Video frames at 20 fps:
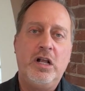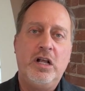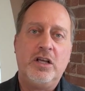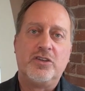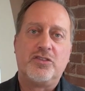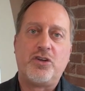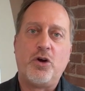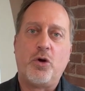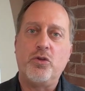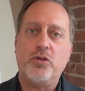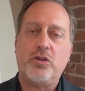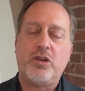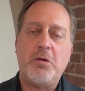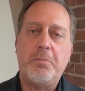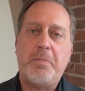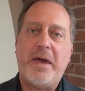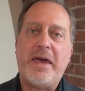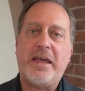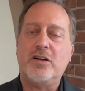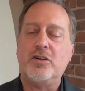So
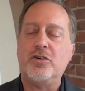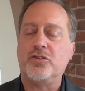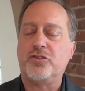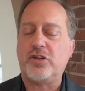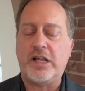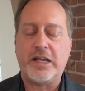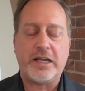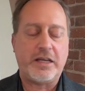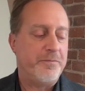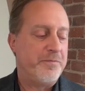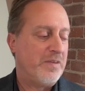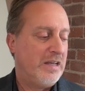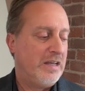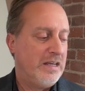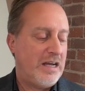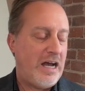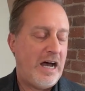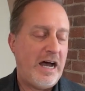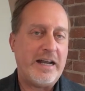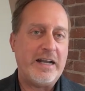competitors like
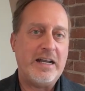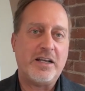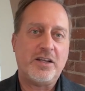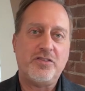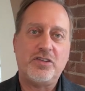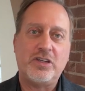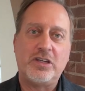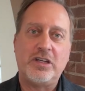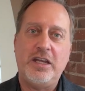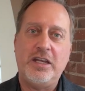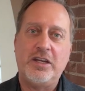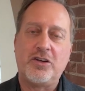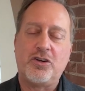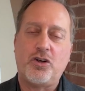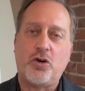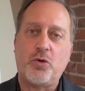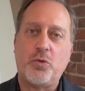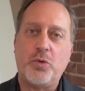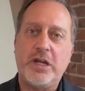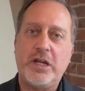Hynix in
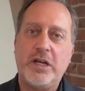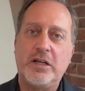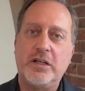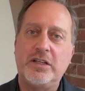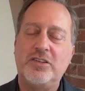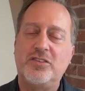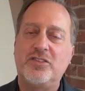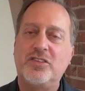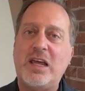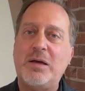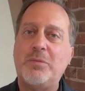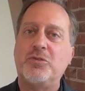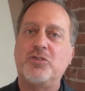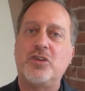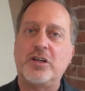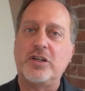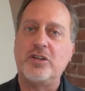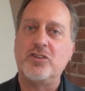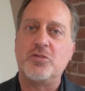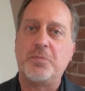Korea and
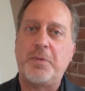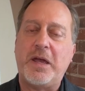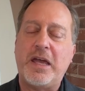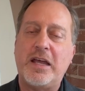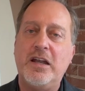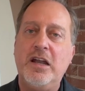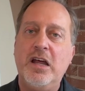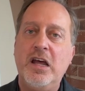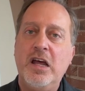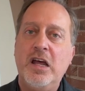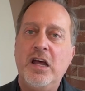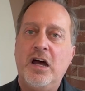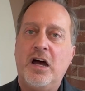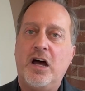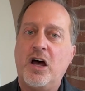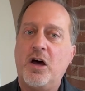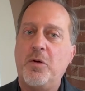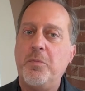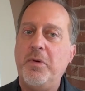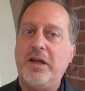Samsung in Japan
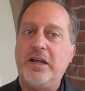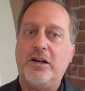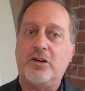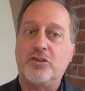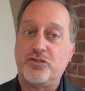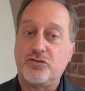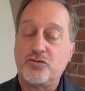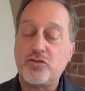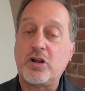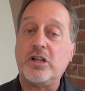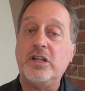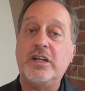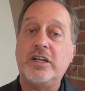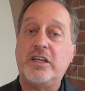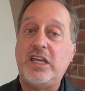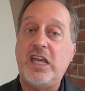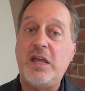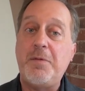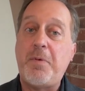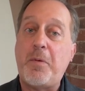are struggling to
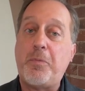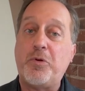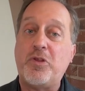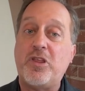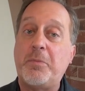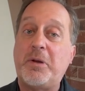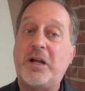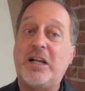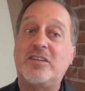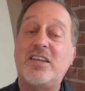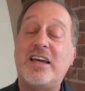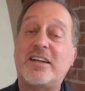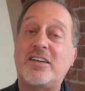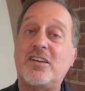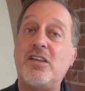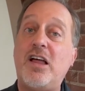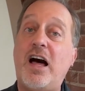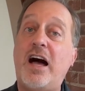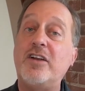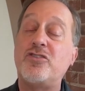keep up with them on a
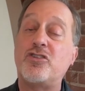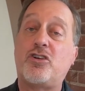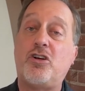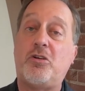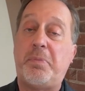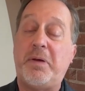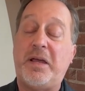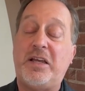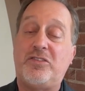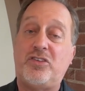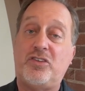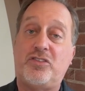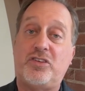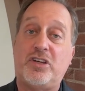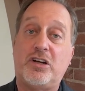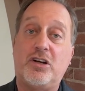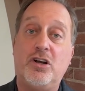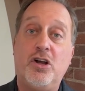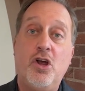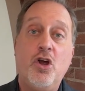technological basis
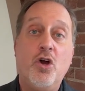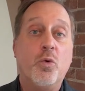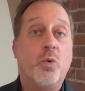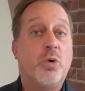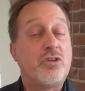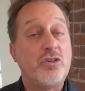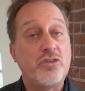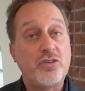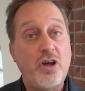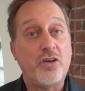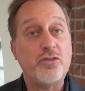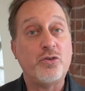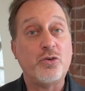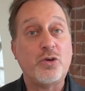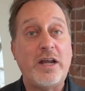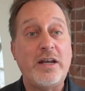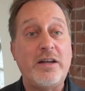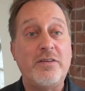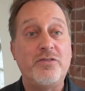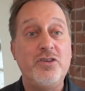here, which is also
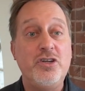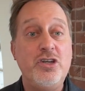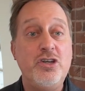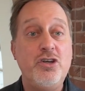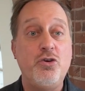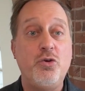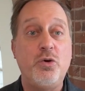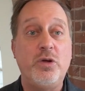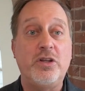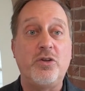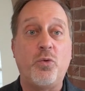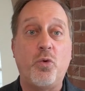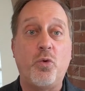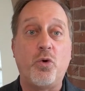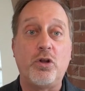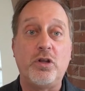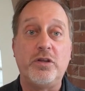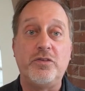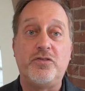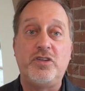kind of new in the
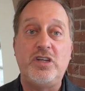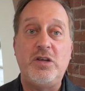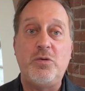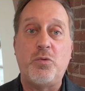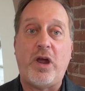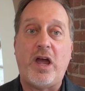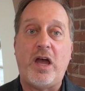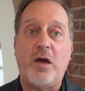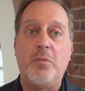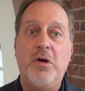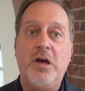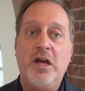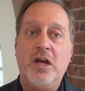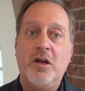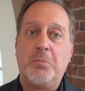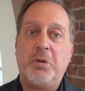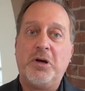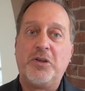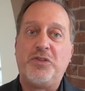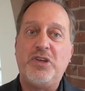world of DRAM.
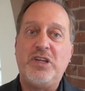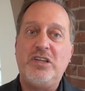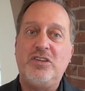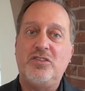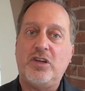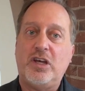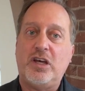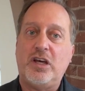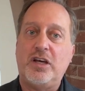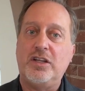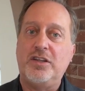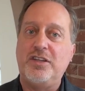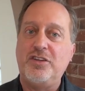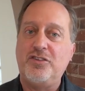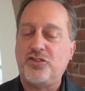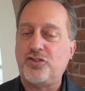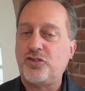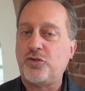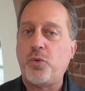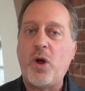But these
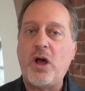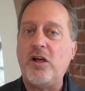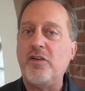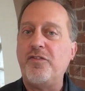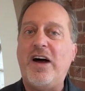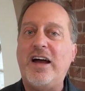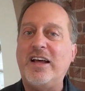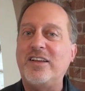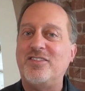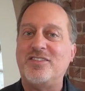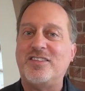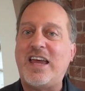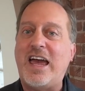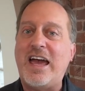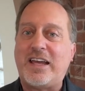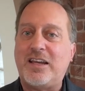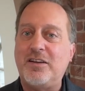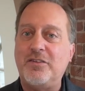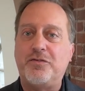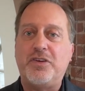12 high
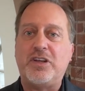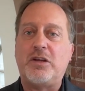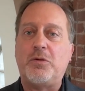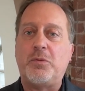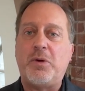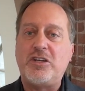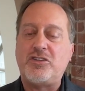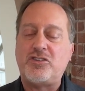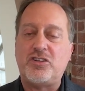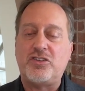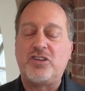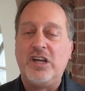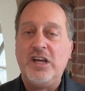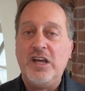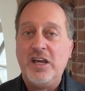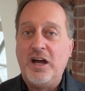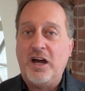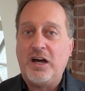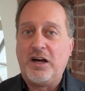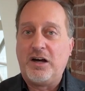stack configurations
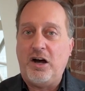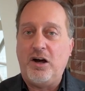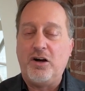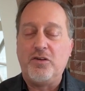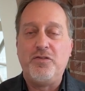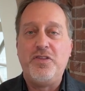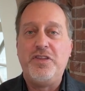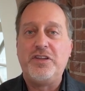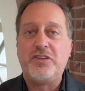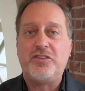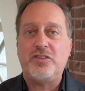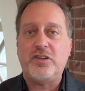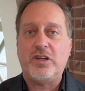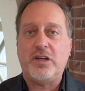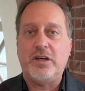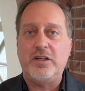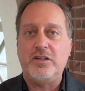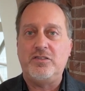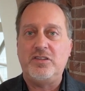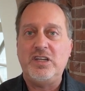of this
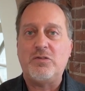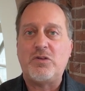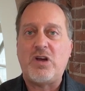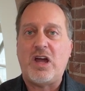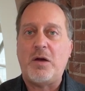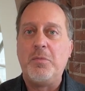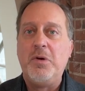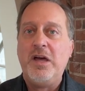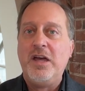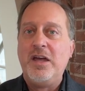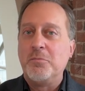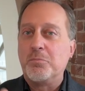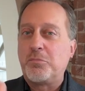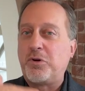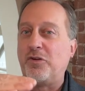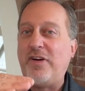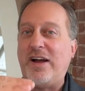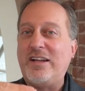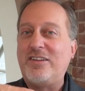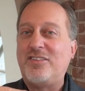DRAM
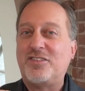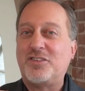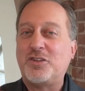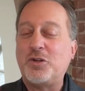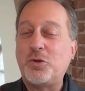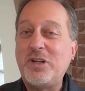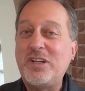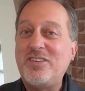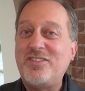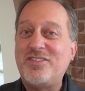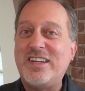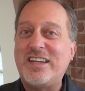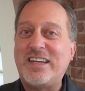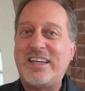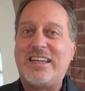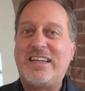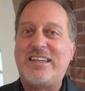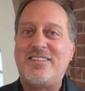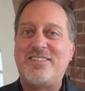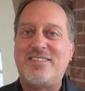provides
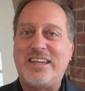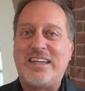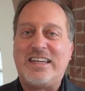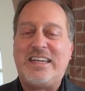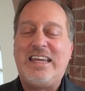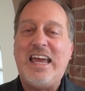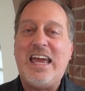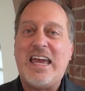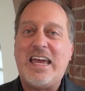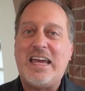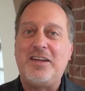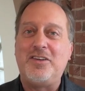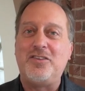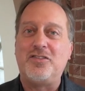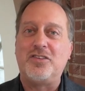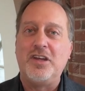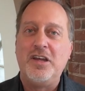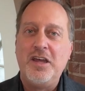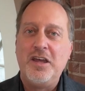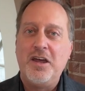36
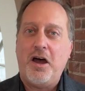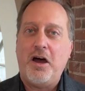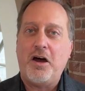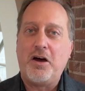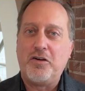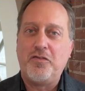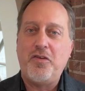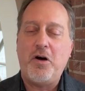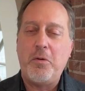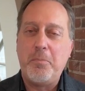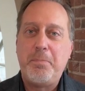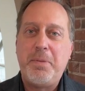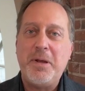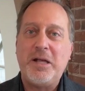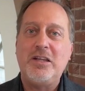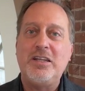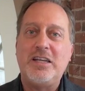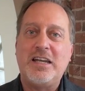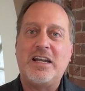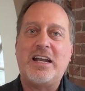gigs of
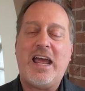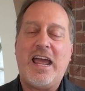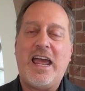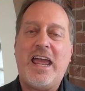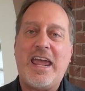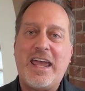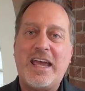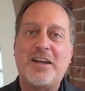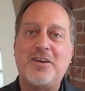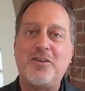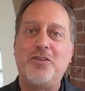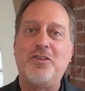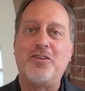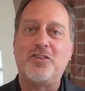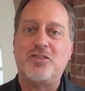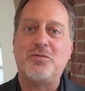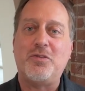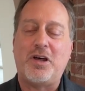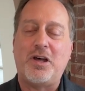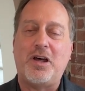ability to handle
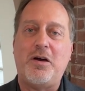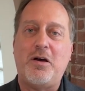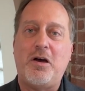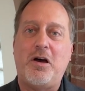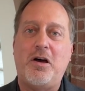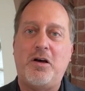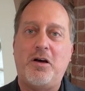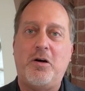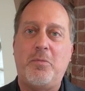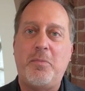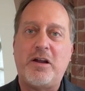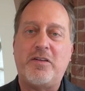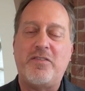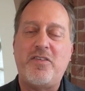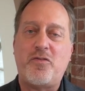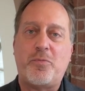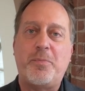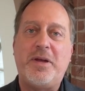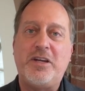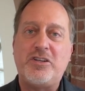this amount of
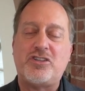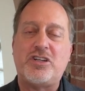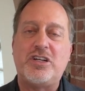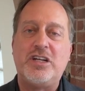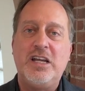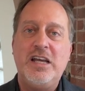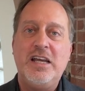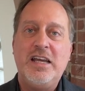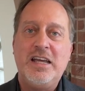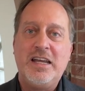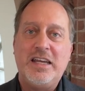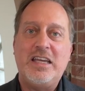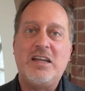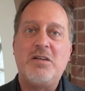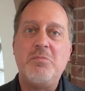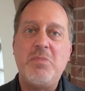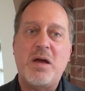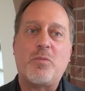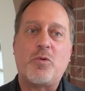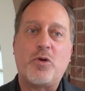information in
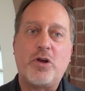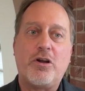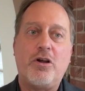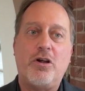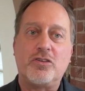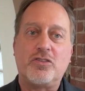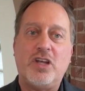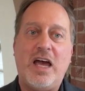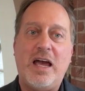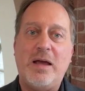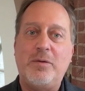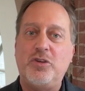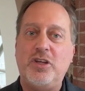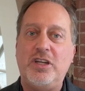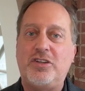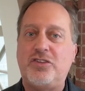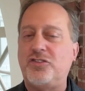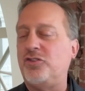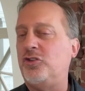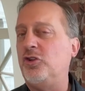memory at all times.
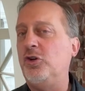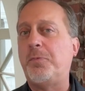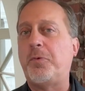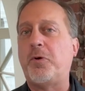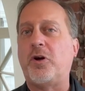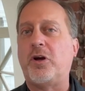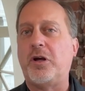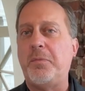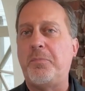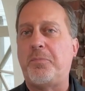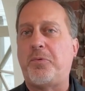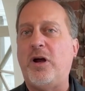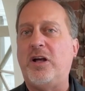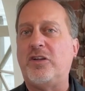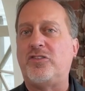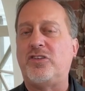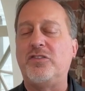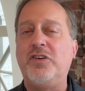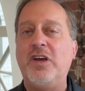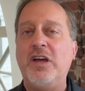It's super
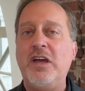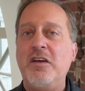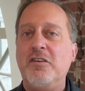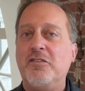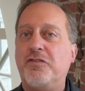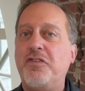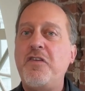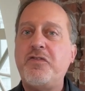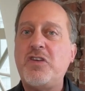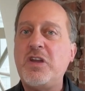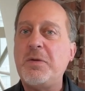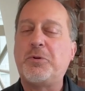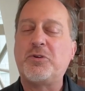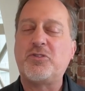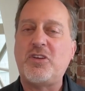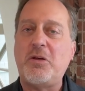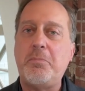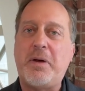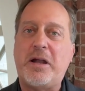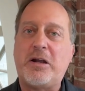impressive,
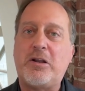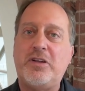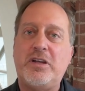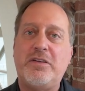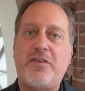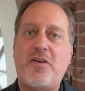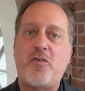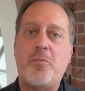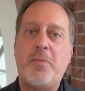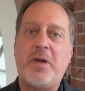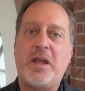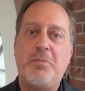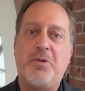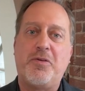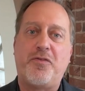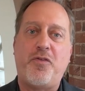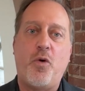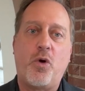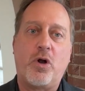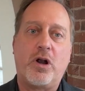50% better than they've ever made
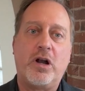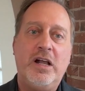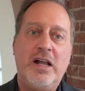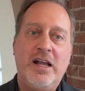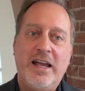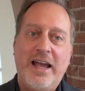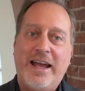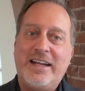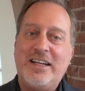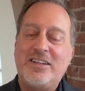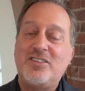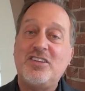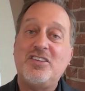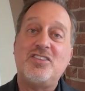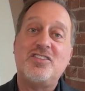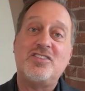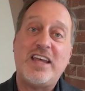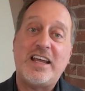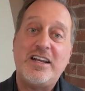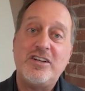before, and it's
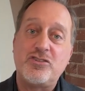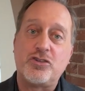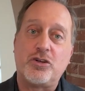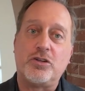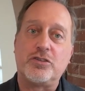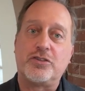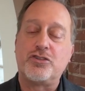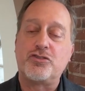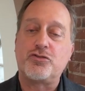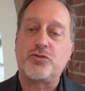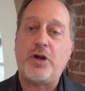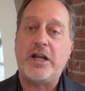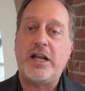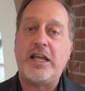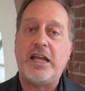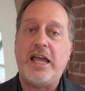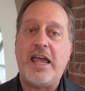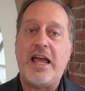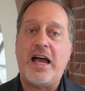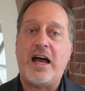essential to
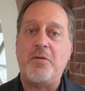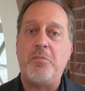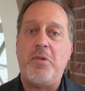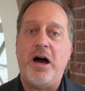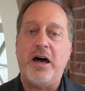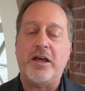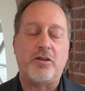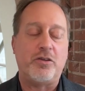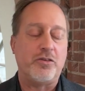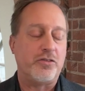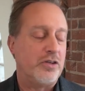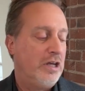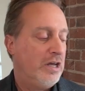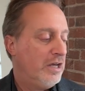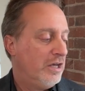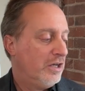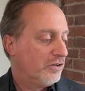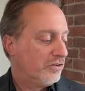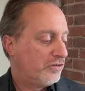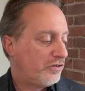training AI models.
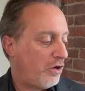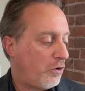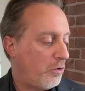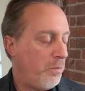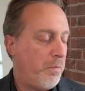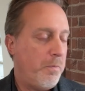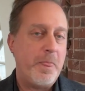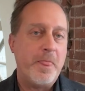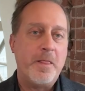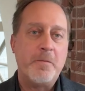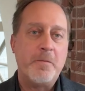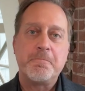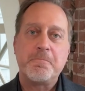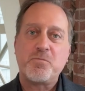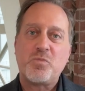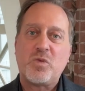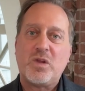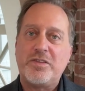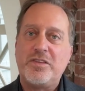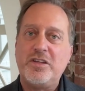So
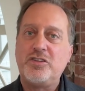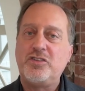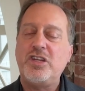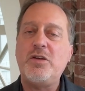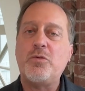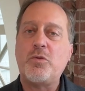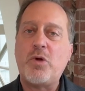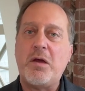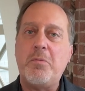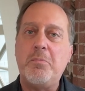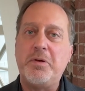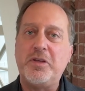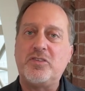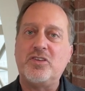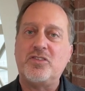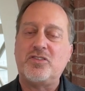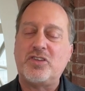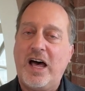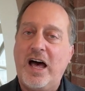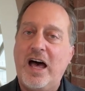the DRAM
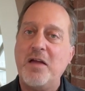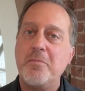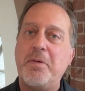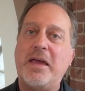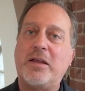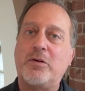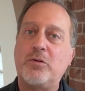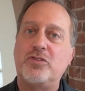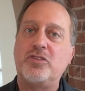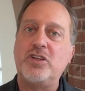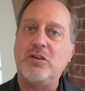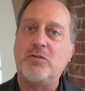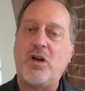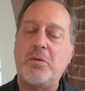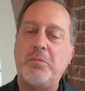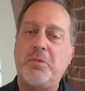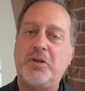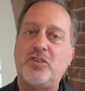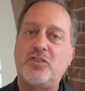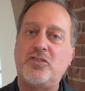business, a high bandwidth DRAM
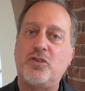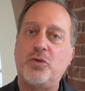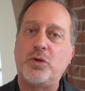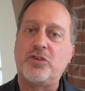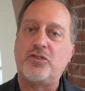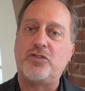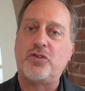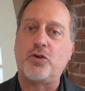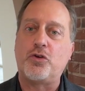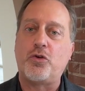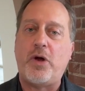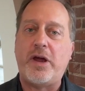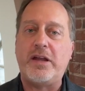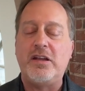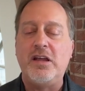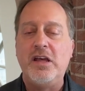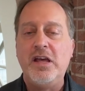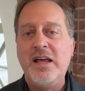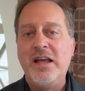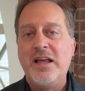business doing so great.